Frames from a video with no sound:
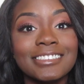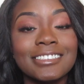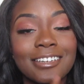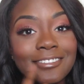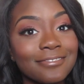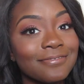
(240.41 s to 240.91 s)

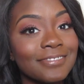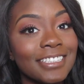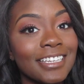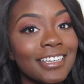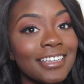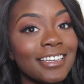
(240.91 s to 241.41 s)
so
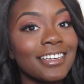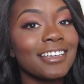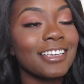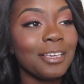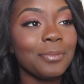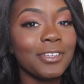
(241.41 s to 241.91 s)

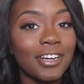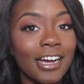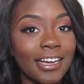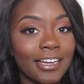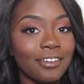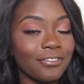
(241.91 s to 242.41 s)
keep your
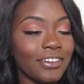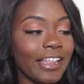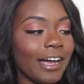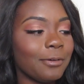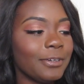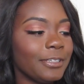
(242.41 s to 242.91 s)
eye out for
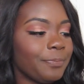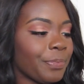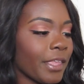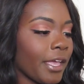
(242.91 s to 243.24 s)
that one.